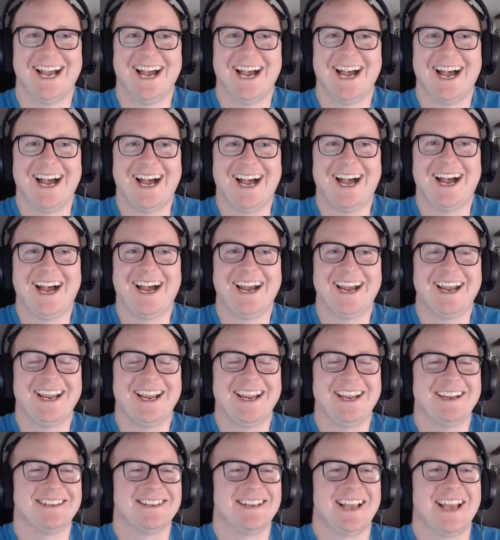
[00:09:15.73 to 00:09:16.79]

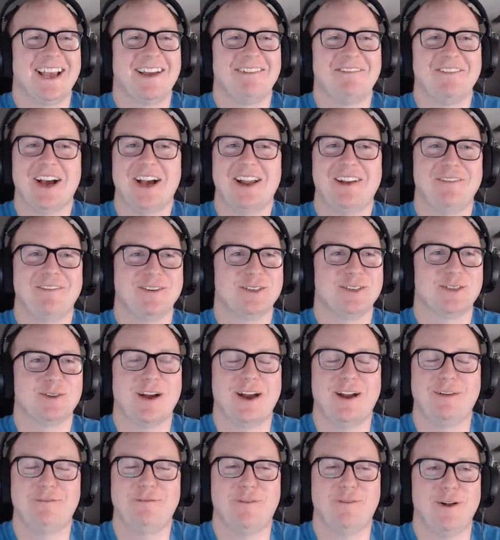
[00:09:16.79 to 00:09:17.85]
I have not even
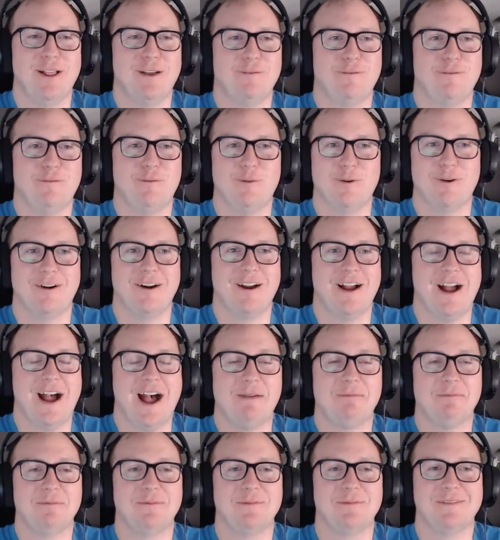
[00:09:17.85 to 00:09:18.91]
tried Fallout 4.
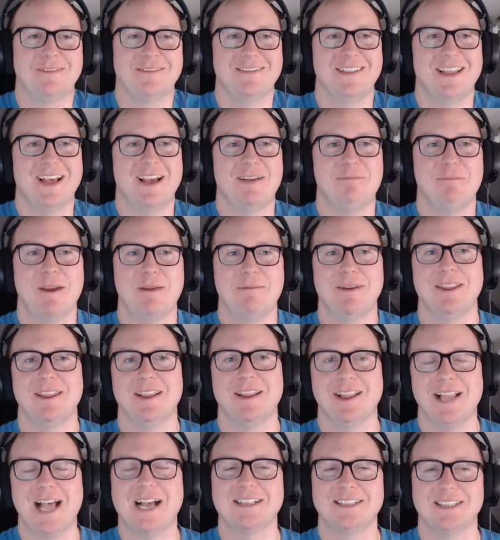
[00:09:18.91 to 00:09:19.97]
That may be
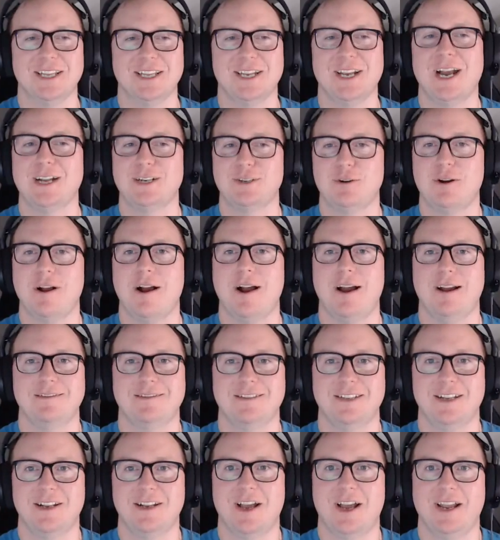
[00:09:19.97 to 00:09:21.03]
the last thing I try
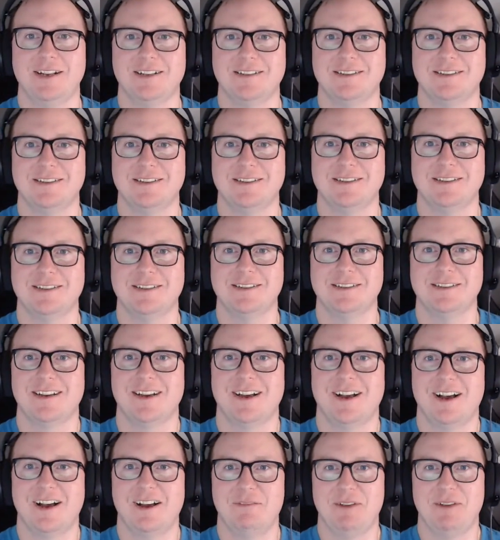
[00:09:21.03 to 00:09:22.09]
tonight.
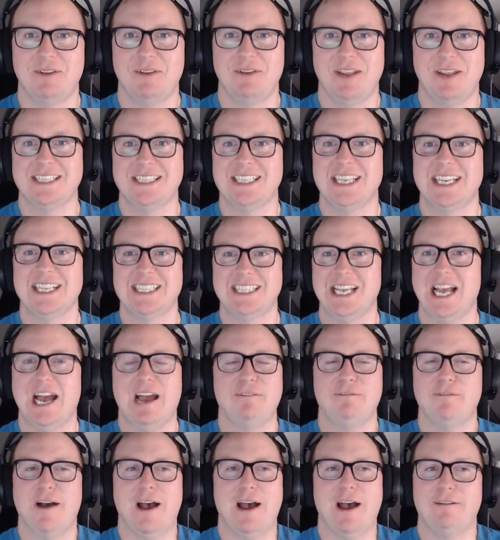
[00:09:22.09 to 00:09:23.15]
Yeah, it's the
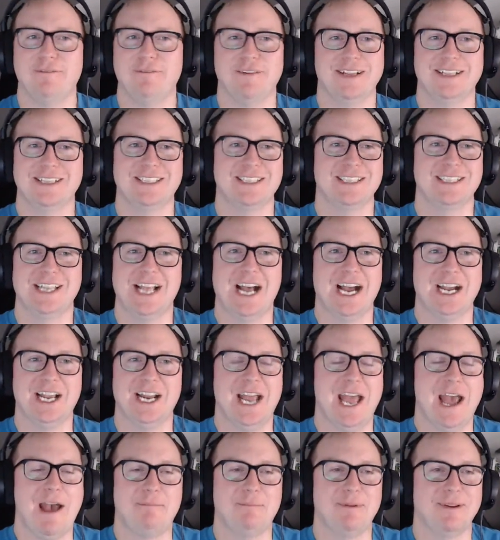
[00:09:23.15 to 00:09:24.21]
i5. It's not going
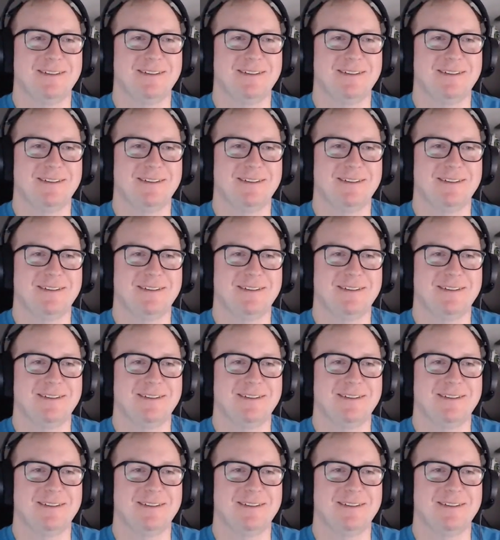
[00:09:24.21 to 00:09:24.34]
to happen.